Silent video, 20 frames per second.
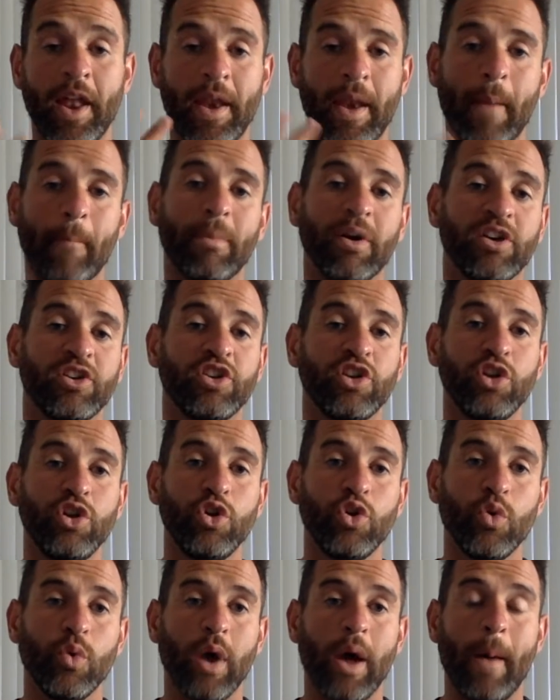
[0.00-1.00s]
Number
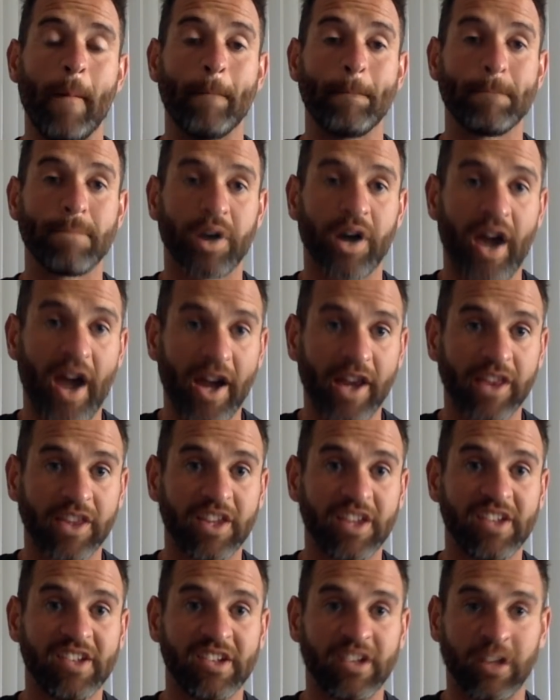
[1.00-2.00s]
two,
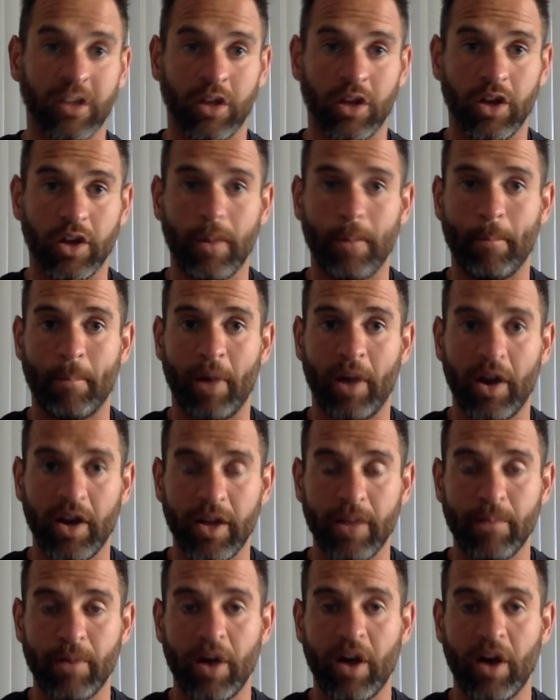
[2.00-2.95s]
practice good body